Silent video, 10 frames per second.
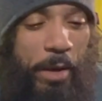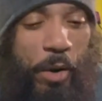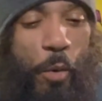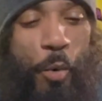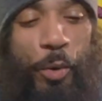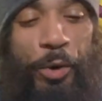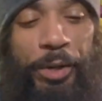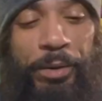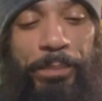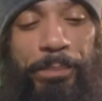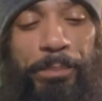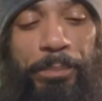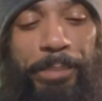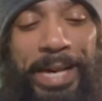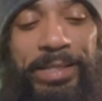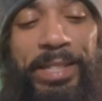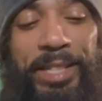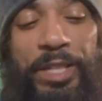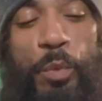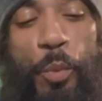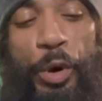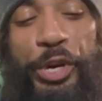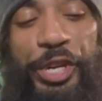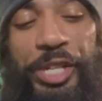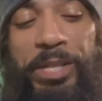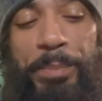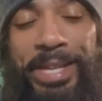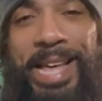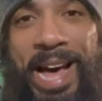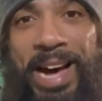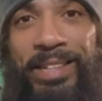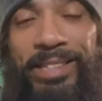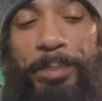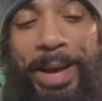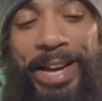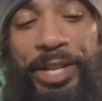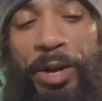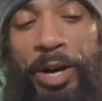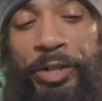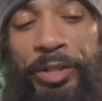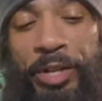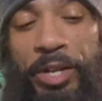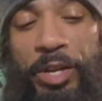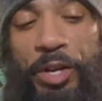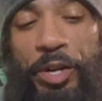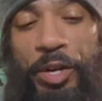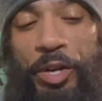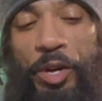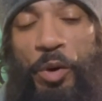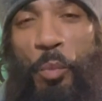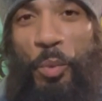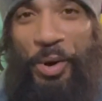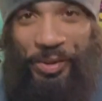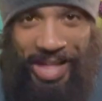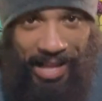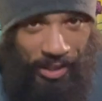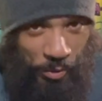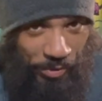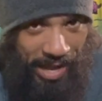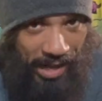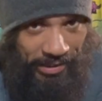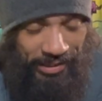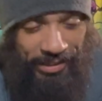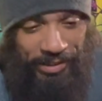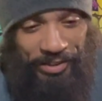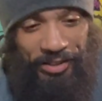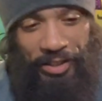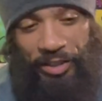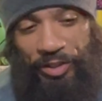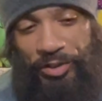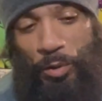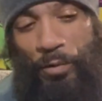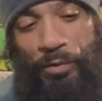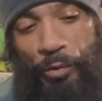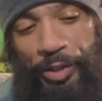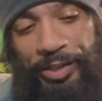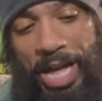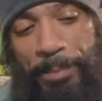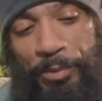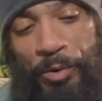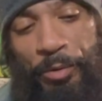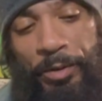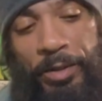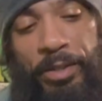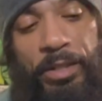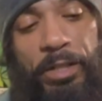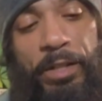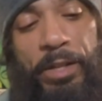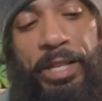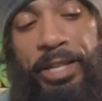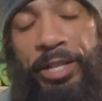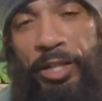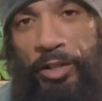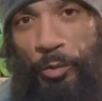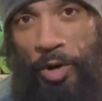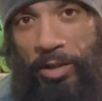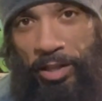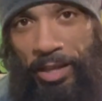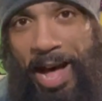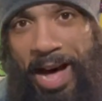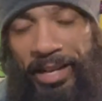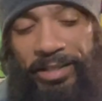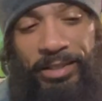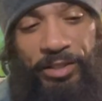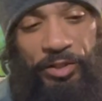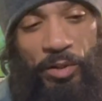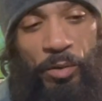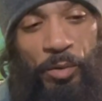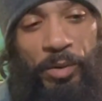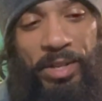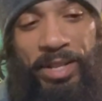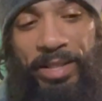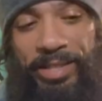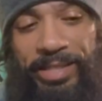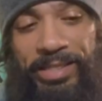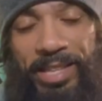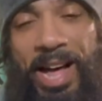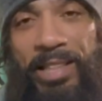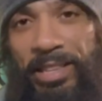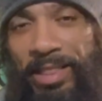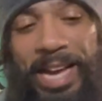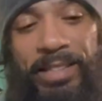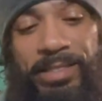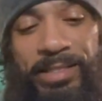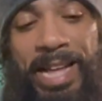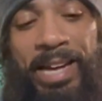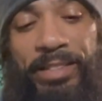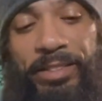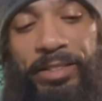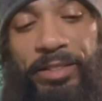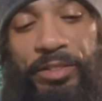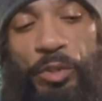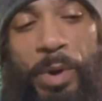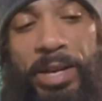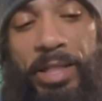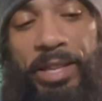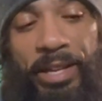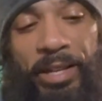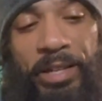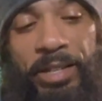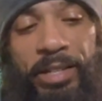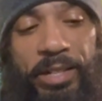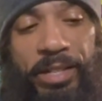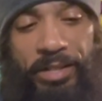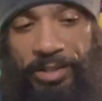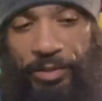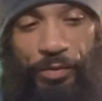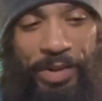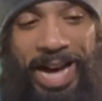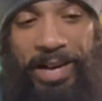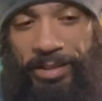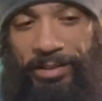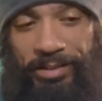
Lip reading: or basically where you're going to be at, depending on where that little notch is. So for example, here we're on the lock. So this lock, the light does not do anything. You've got